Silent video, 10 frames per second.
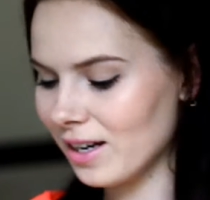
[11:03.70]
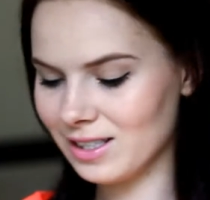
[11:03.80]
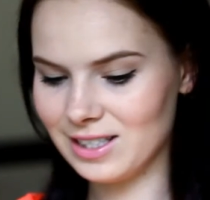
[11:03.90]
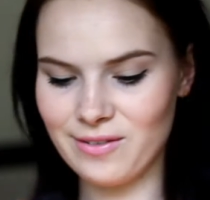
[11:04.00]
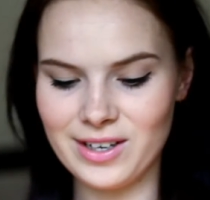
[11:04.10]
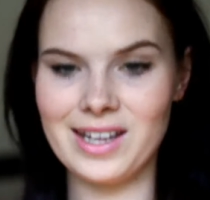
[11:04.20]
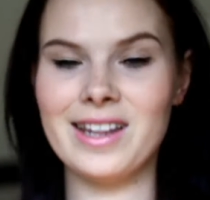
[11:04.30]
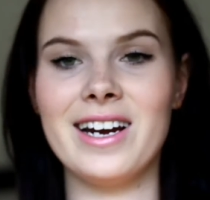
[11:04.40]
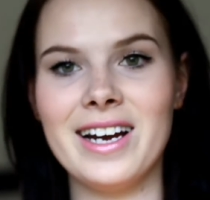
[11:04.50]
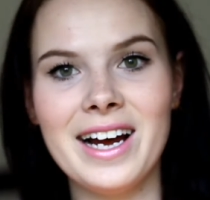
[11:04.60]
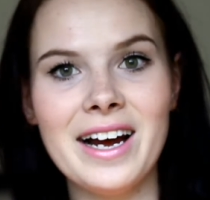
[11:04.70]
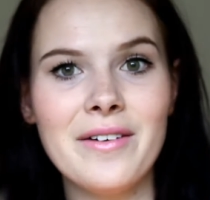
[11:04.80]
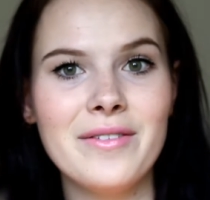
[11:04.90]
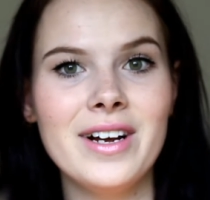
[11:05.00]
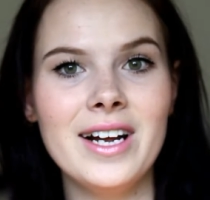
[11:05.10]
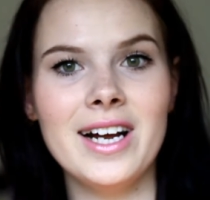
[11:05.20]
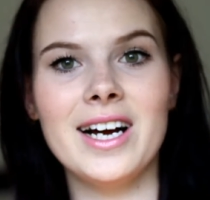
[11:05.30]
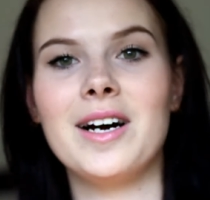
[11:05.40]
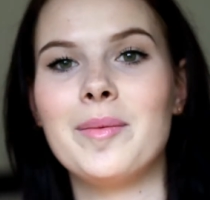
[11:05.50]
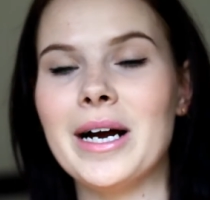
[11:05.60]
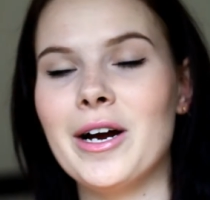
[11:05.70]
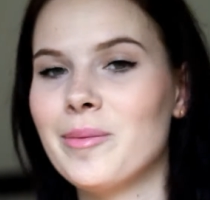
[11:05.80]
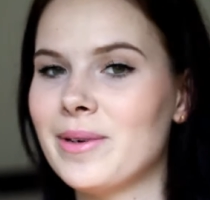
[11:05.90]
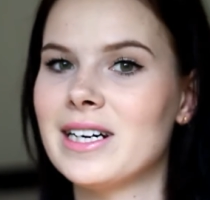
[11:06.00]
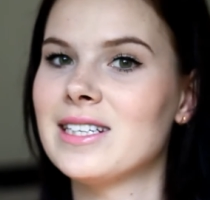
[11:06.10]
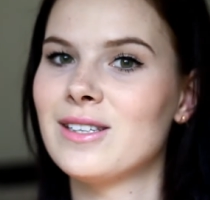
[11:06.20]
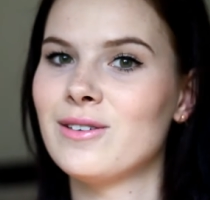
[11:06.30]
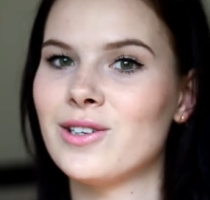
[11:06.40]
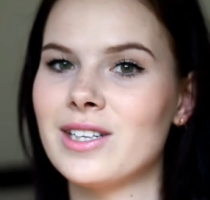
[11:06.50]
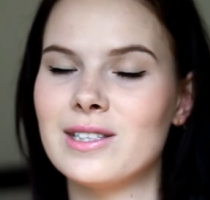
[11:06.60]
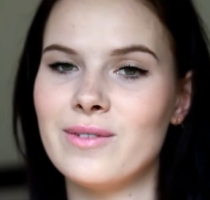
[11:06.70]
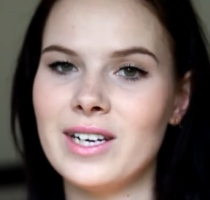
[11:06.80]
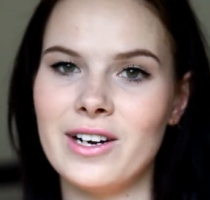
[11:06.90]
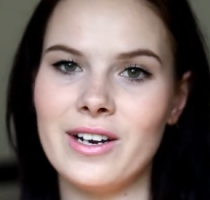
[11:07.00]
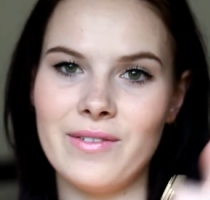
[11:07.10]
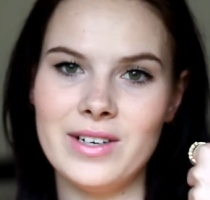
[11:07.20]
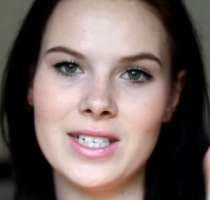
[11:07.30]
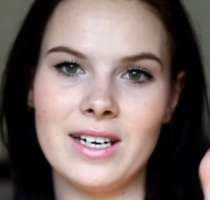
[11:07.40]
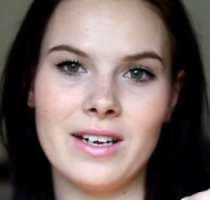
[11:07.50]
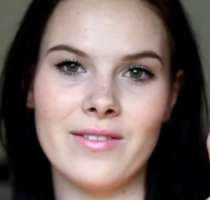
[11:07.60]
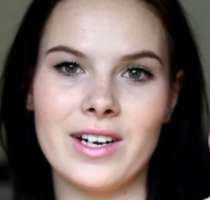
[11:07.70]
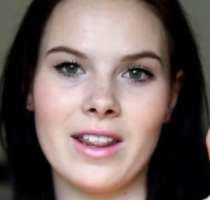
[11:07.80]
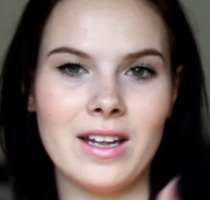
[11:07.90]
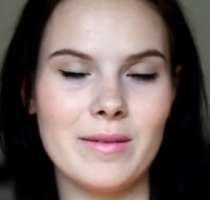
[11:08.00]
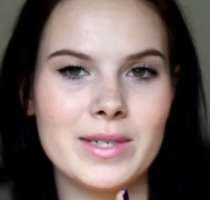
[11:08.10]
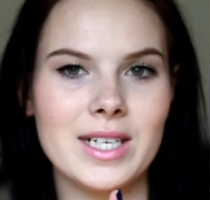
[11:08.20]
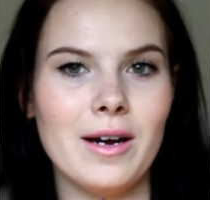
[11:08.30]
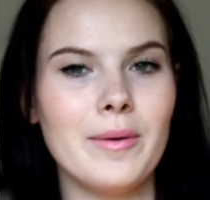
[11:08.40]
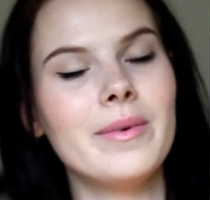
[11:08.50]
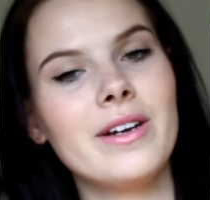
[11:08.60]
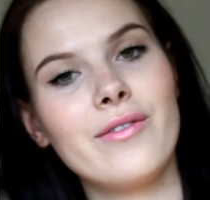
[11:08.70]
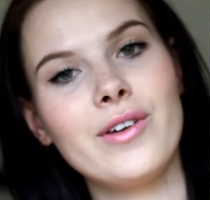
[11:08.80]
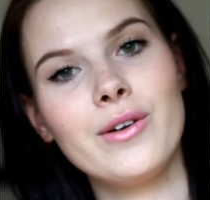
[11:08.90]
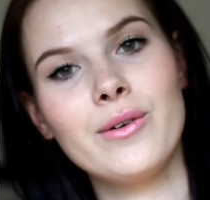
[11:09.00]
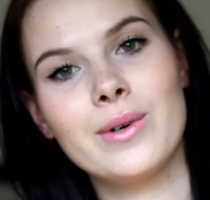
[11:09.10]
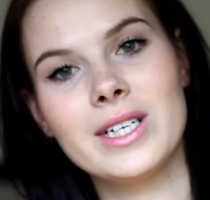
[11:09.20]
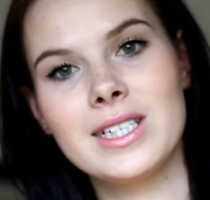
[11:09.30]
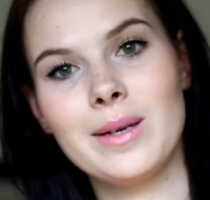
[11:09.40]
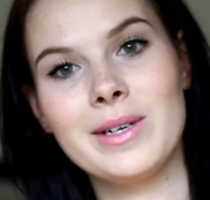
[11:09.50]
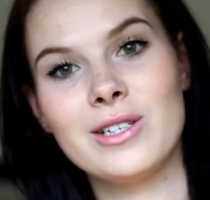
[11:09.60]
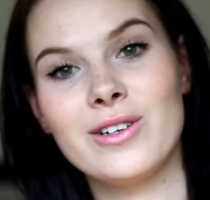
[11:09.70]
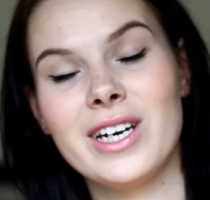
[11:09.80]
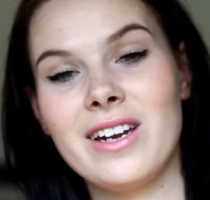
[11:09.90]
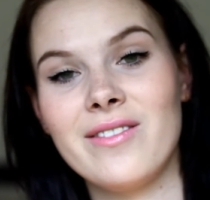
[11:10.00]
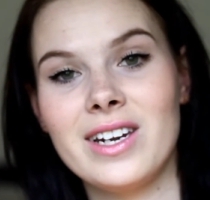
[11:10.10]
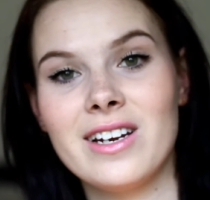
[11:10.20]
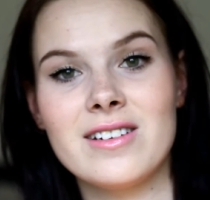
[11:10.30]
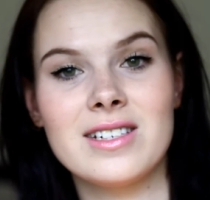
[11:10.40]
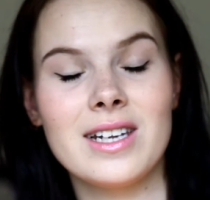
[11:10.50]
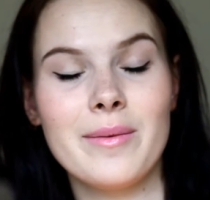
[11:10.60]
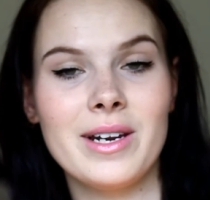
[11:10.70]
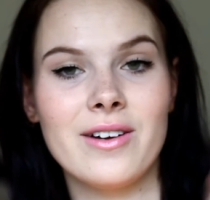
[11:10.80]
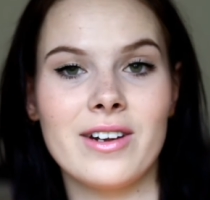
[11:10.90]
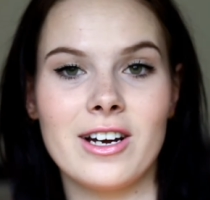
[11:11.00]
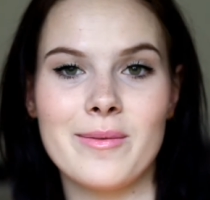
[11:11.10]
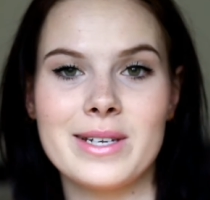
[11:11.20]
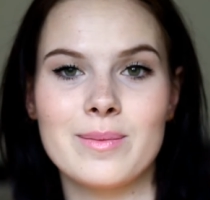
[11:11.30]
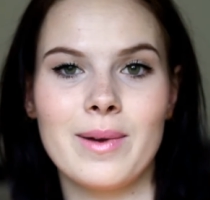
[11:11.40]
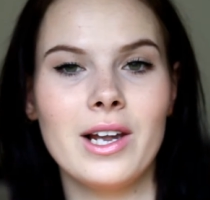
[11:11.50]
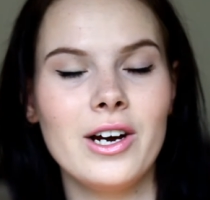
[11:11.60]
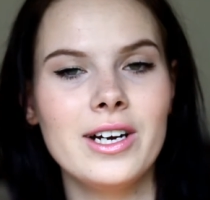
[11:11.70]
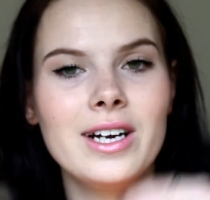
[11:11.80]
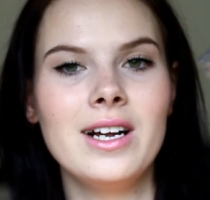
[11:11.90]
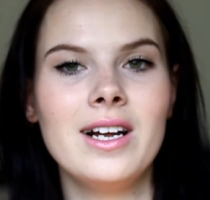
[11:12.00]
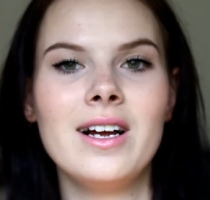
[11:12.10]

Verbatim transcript: that is everything that I have. I hope you guys enjoyed this video. If you did, give it a thumbs up. If you want to see me do any videos, let me know in the comments below.